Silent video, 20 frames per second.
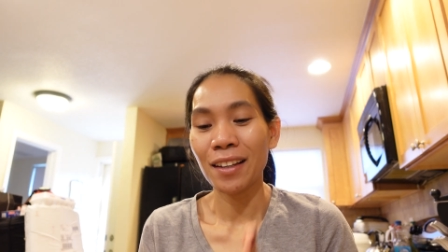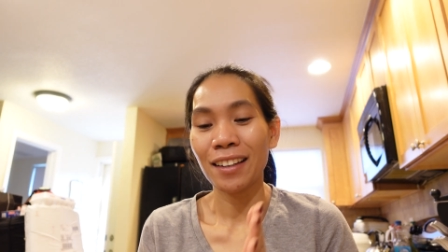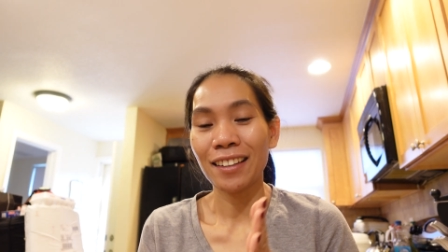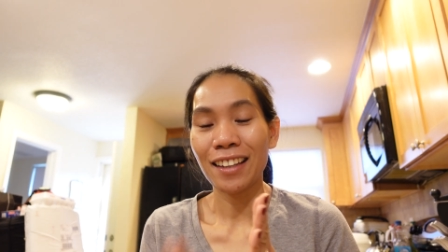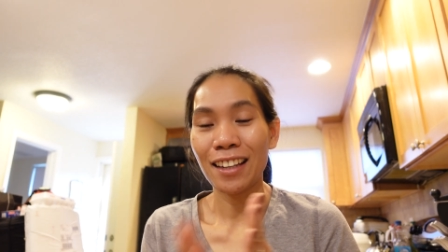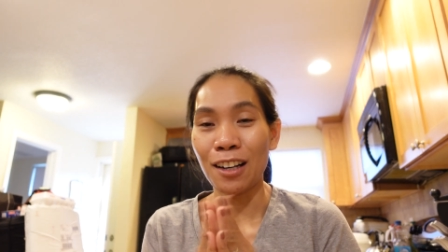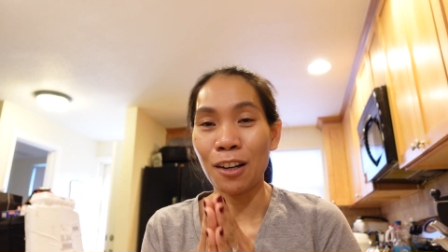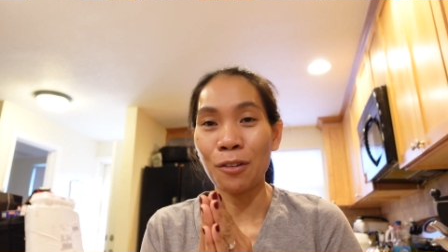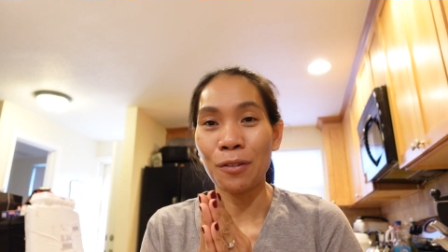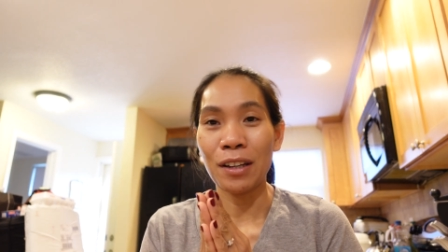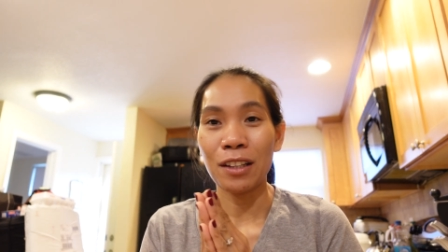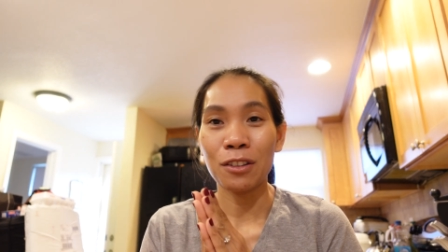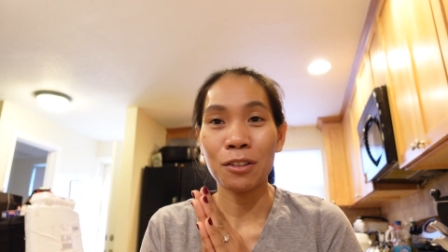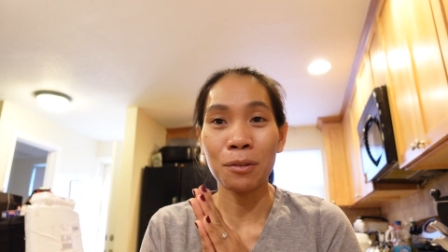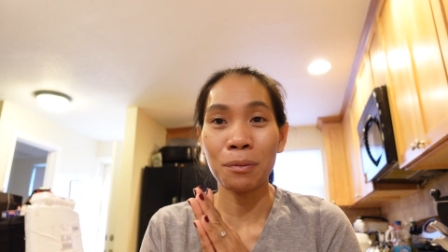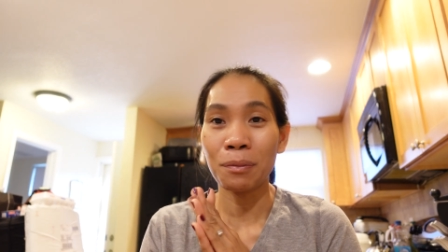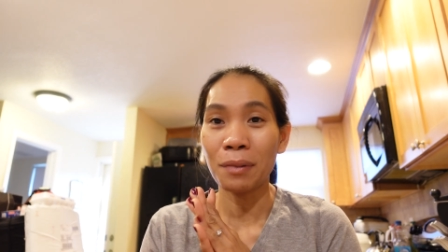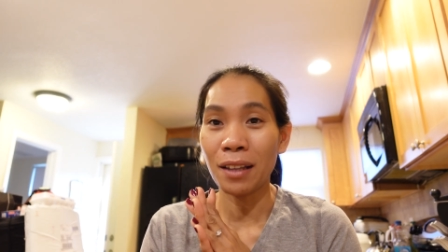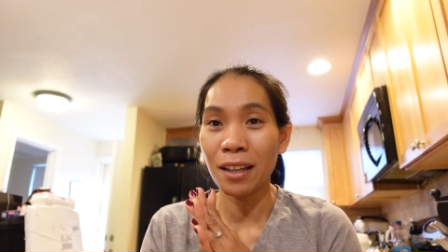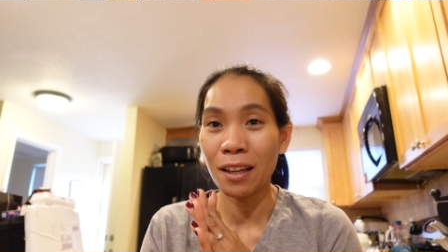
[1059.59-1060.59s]
cannot wait to
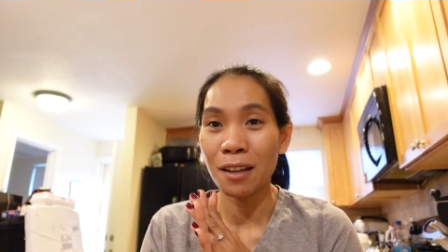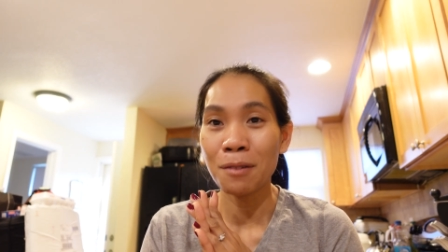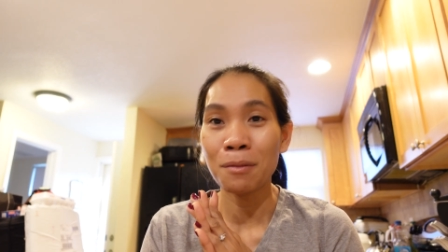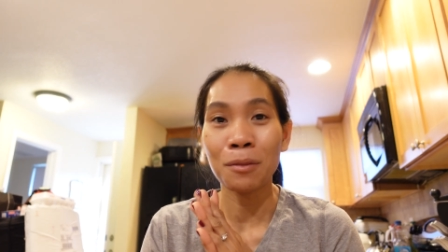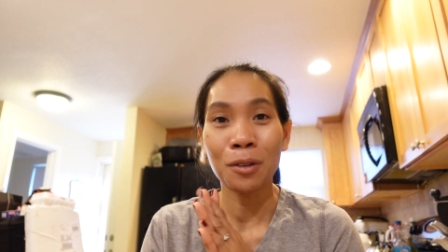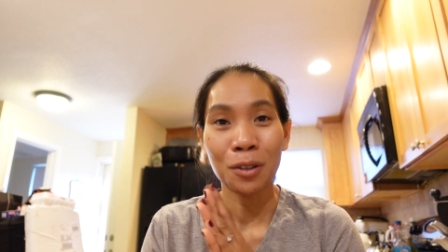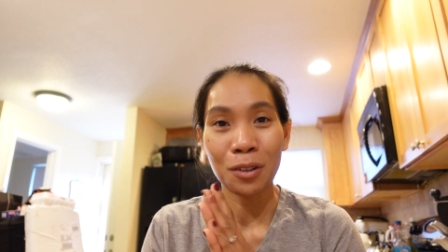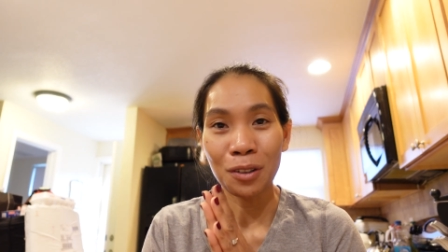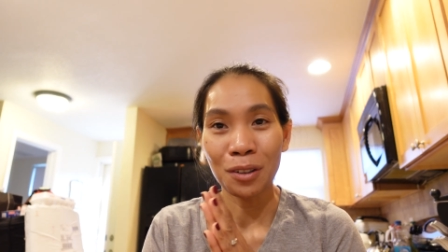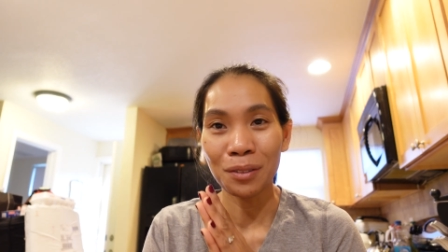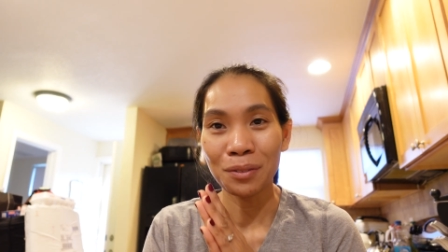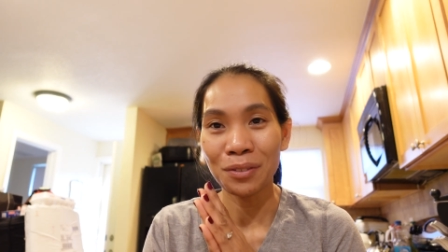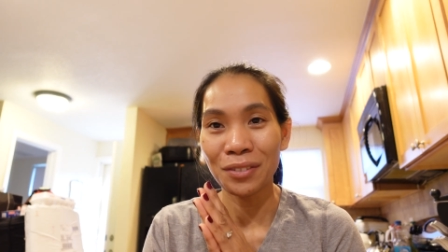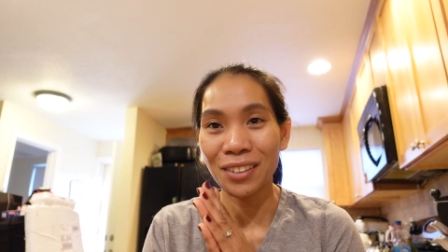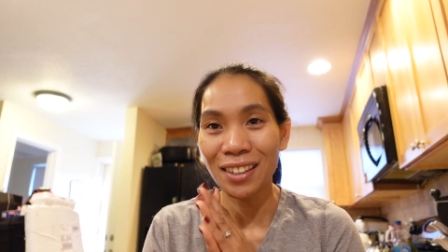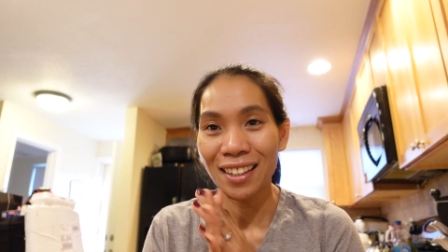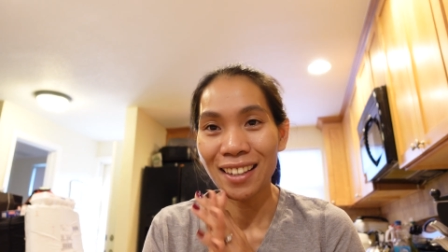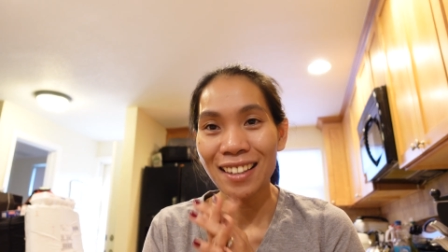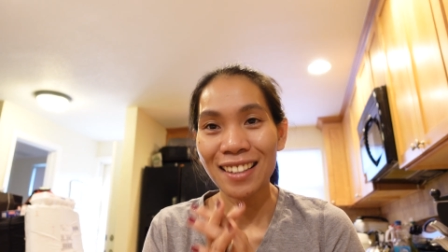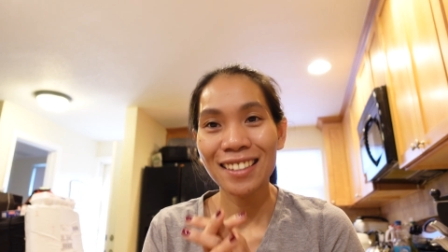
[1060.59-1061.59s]
play more of
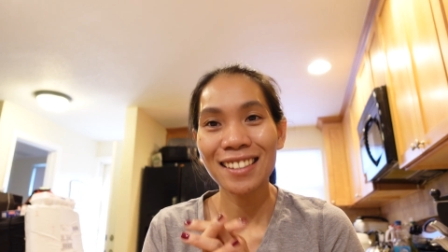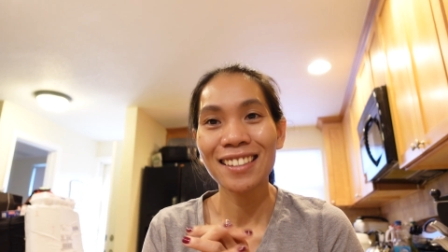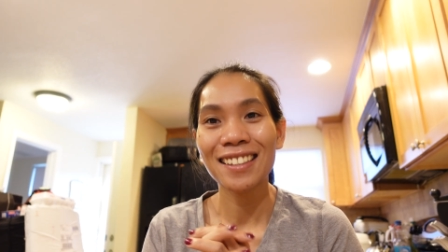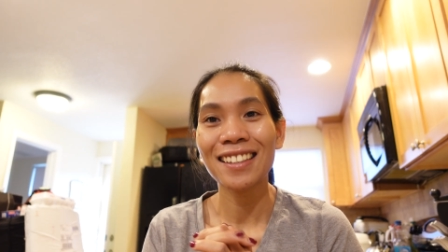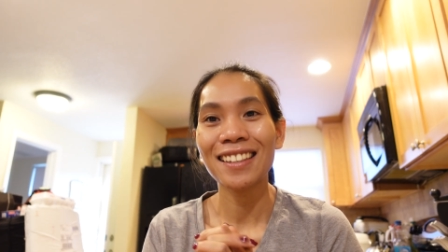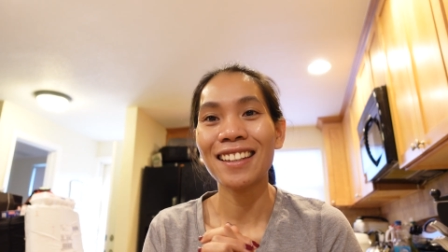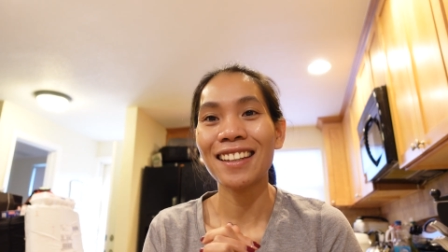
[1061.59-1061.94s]
this.